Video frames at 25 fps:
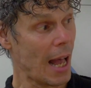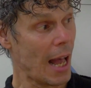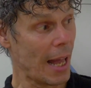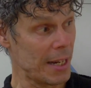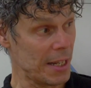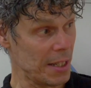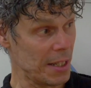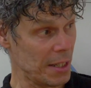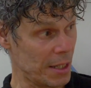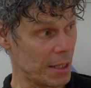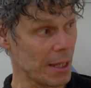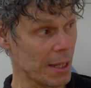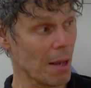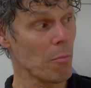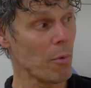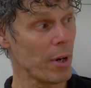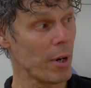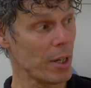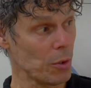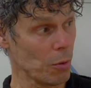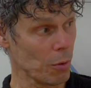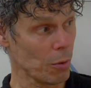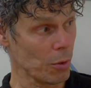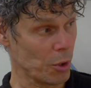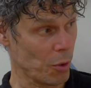and in some
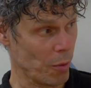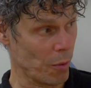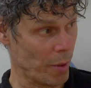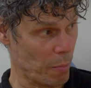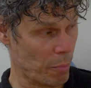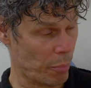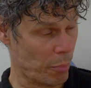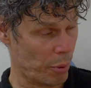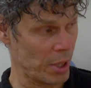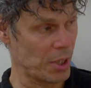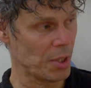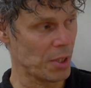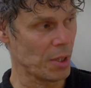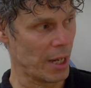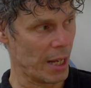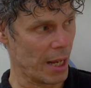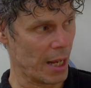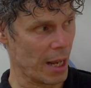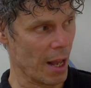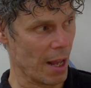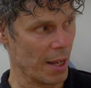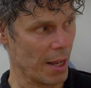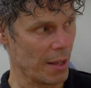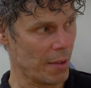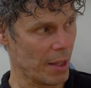ways also imprisoning.
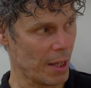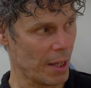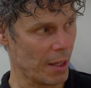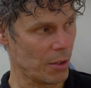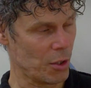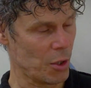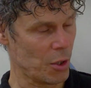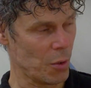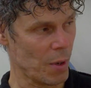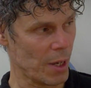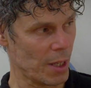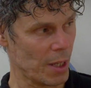I think to